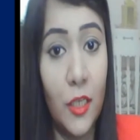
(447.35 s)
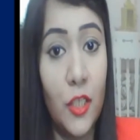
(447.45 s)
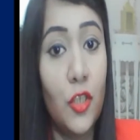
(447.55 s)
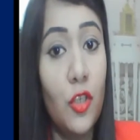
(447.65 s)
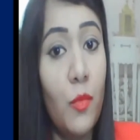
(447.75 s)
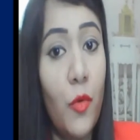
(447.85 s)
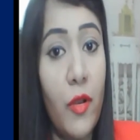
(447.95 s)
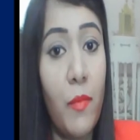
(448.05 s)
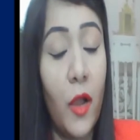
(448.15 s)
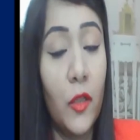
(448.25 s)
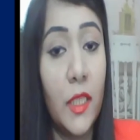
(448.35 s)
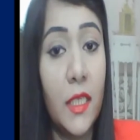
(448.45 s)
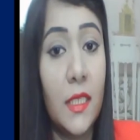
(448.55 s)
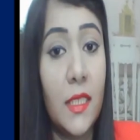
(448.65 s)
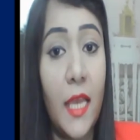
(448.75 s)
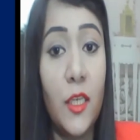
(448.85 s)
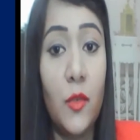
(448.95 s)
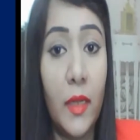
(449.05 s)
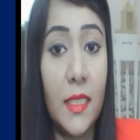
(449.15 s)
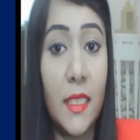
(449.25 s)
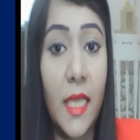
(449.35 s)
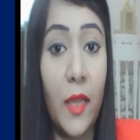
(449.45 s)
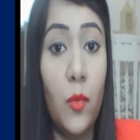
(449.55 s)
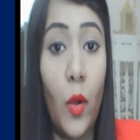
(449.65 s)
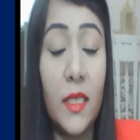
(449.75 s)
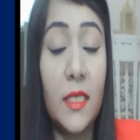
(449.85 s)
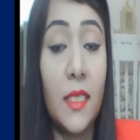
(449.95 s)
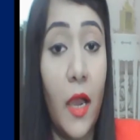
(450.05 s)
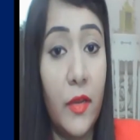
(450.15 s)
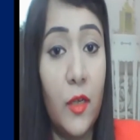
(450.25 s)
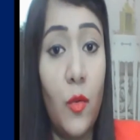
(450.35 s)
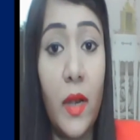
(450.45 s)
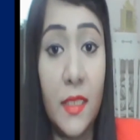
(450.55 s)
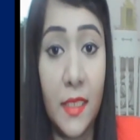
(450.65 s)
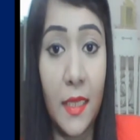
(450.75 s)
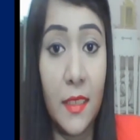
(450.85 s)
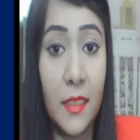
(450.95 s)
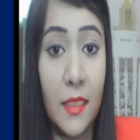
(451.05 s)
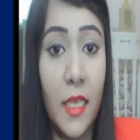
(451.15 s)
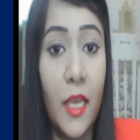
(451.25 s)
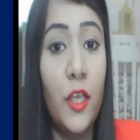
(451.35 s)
To know more about this and to understand what is RNOR status,